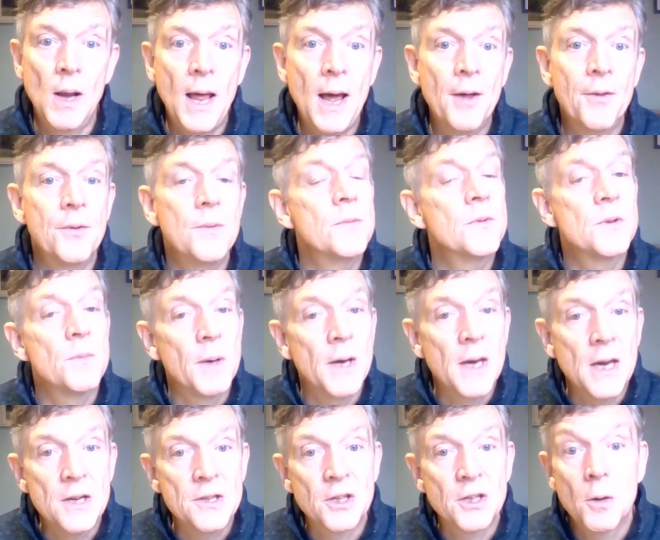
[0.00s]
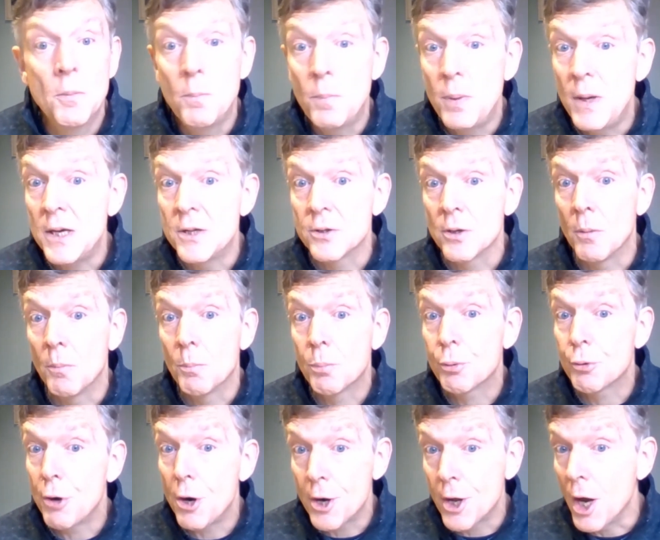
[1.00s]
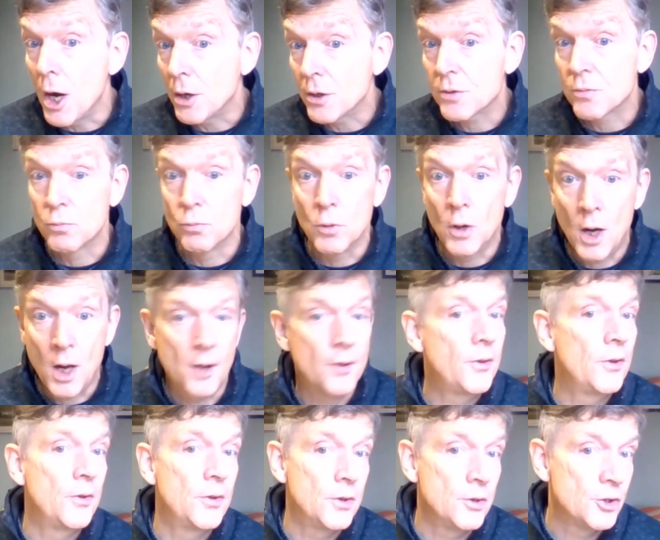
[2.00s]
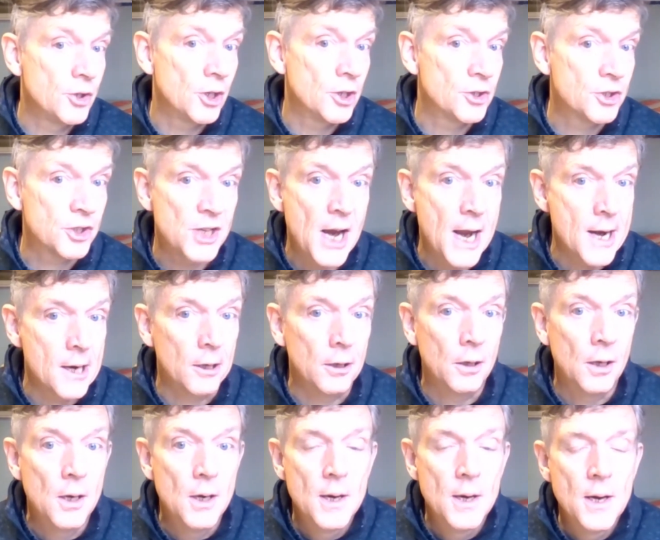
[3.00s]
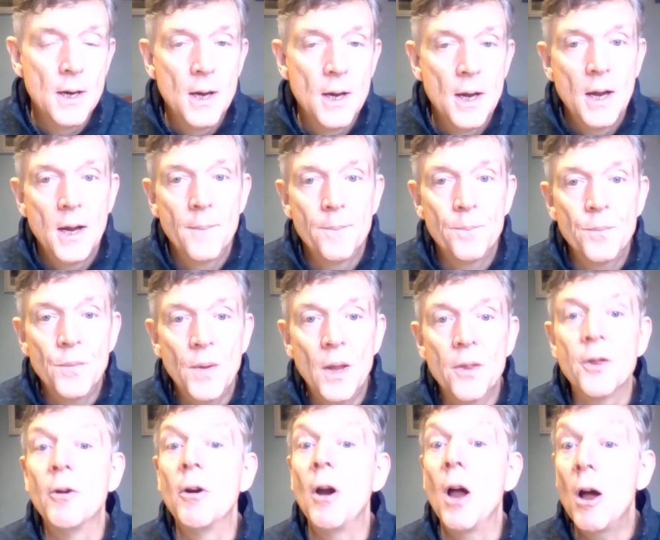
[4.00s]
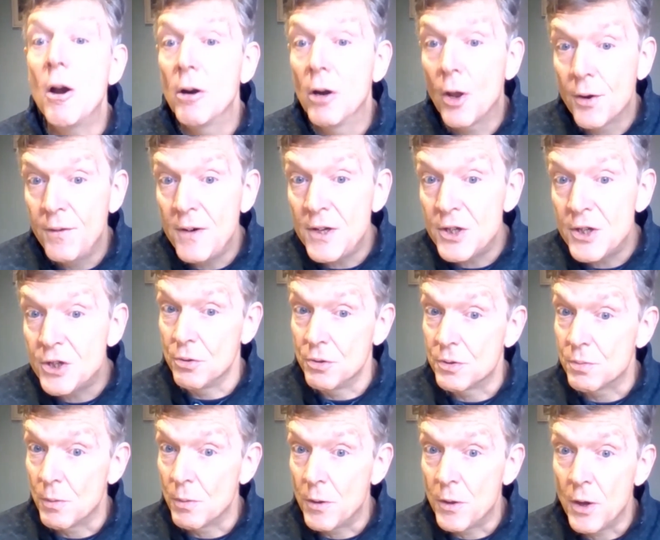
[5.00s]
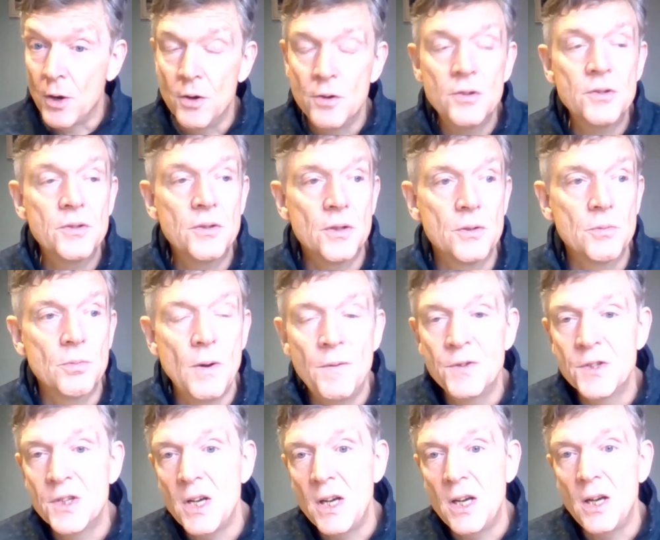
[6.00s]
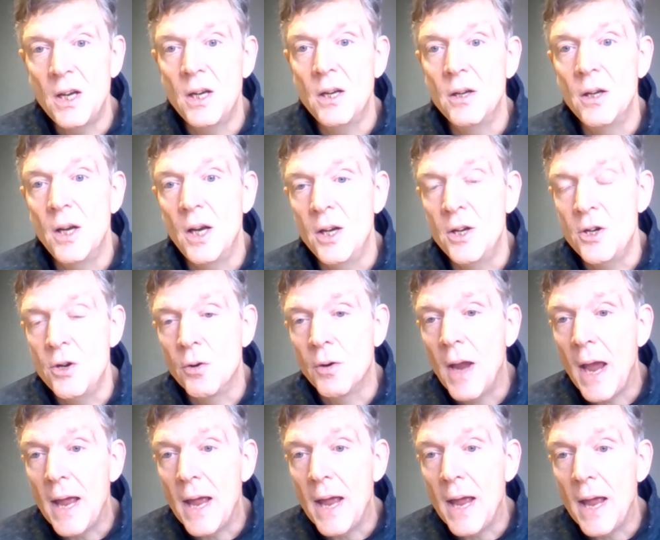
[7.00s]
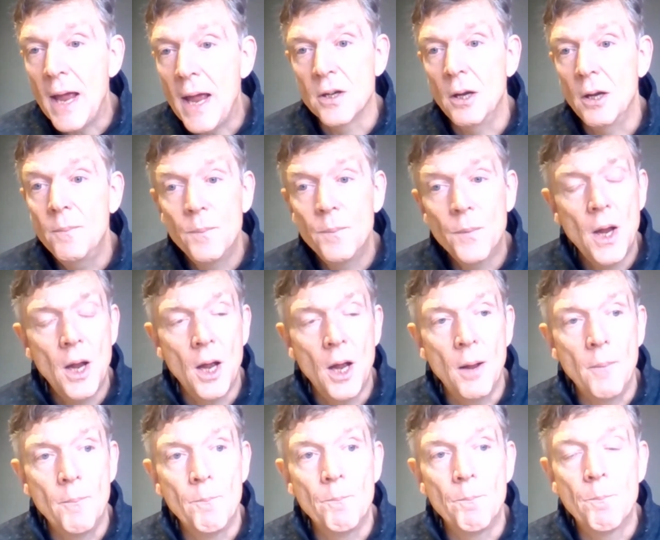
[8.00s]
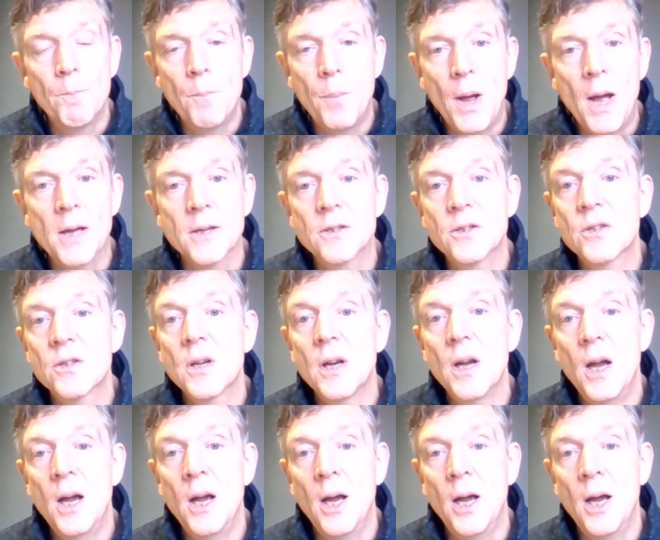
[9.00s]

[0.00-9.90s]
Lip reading: allow them to begin to compete on product rather than just channel. There are a lot of issues with those, as we've seen in Uganda, but